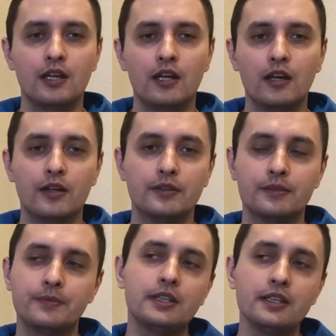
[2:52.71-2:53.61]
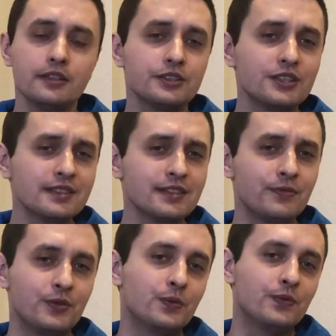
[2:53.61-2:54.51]
And here are just a
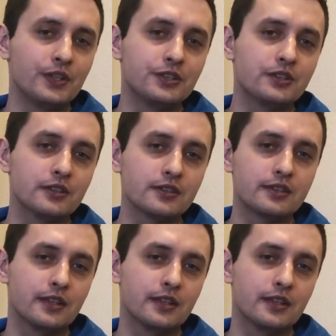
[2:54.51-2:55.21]
few features.